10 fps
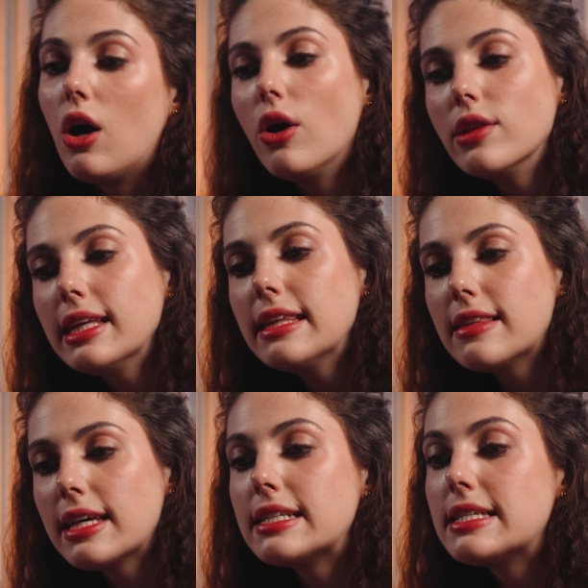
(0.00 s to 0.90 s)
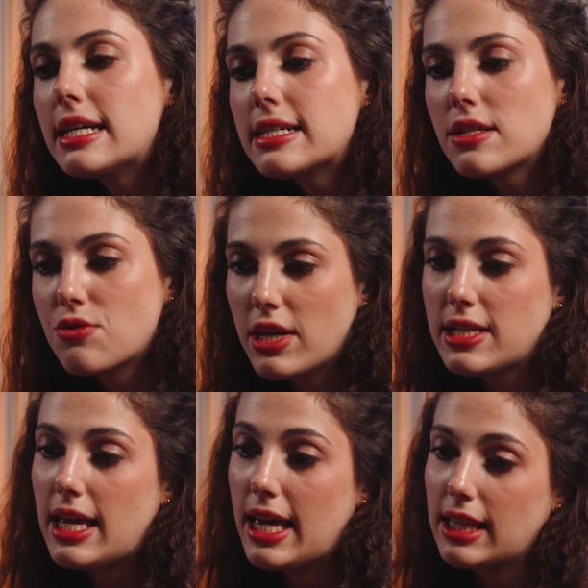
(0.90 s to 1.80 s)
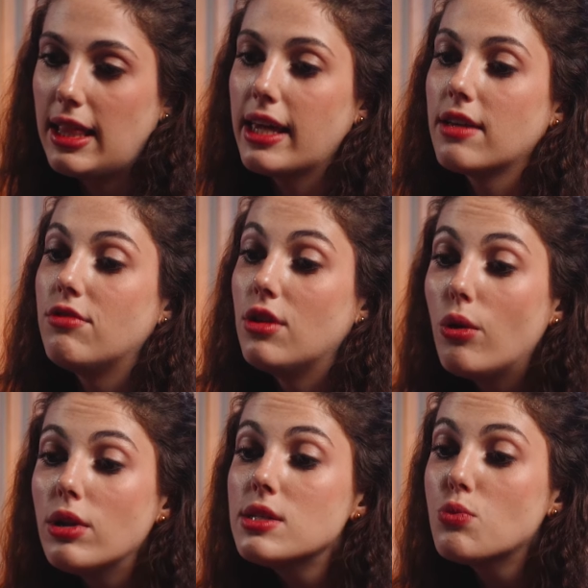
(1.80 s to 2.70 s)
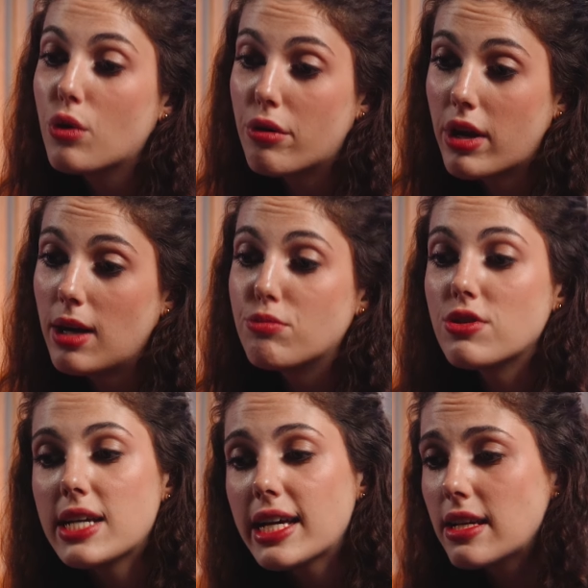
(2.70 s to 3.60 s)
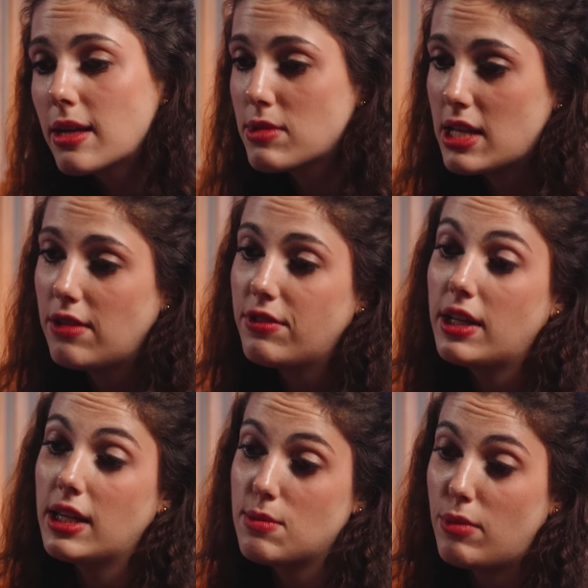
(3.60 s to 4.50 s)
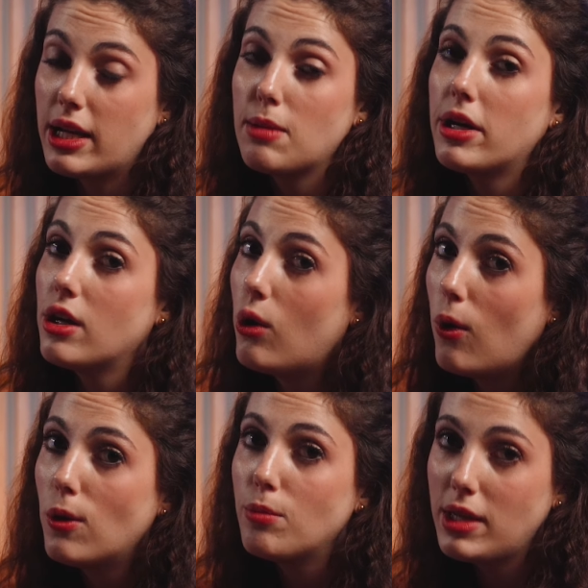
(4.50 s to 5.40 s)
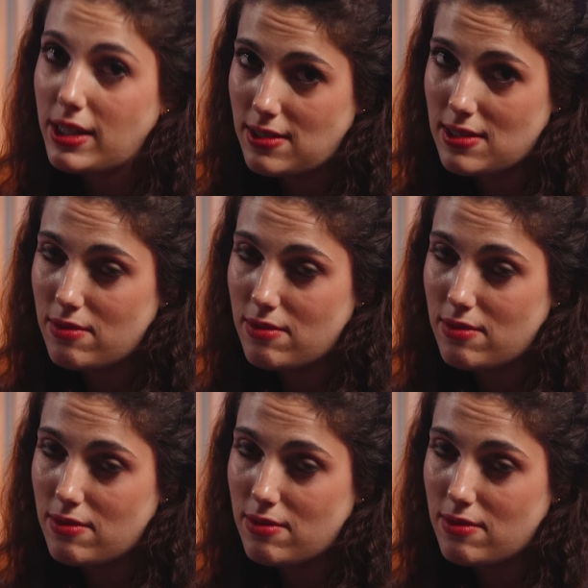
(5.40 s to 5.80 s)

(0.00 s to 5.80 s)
Only then does a trader act like a flawless warrior, protecting himself and his money by all means.